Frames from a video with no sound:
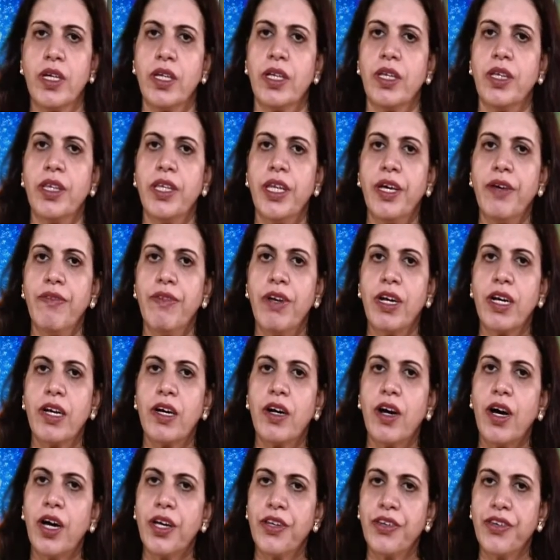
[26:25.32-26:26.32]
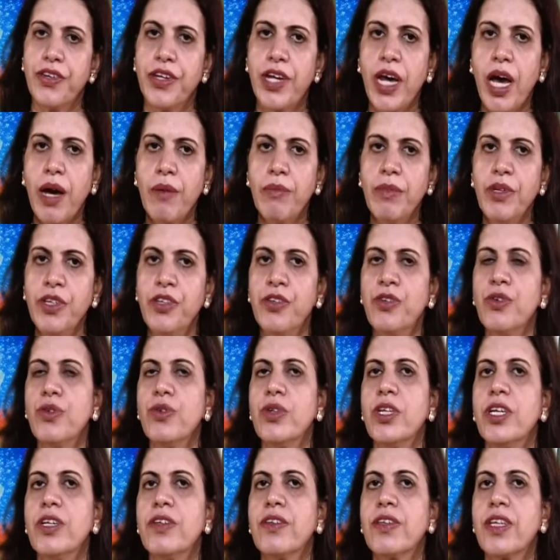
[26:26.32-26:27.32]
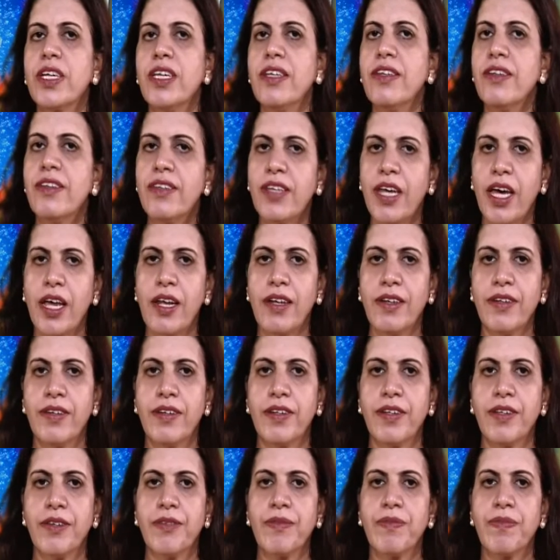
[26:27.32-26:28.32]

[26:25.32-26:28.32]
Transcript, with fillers: they will cause damage to the skin cells